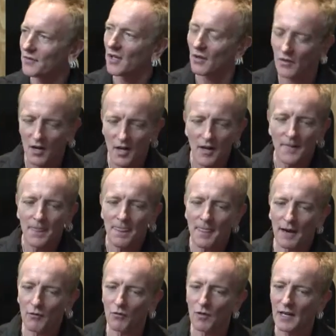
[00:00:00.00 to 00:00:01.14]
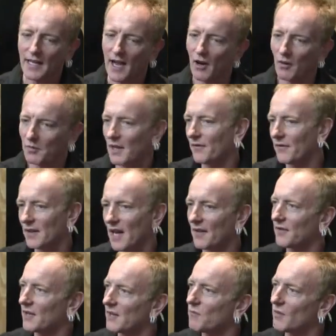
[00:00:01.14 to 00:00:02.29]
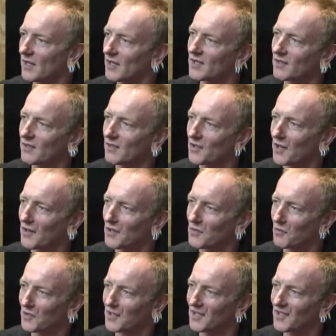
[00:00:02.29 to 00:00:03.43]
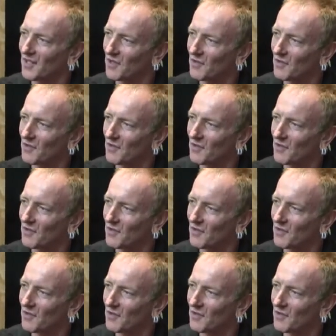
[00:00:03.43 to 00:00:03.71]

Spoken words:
So that really helped having him with us, showing us what to do.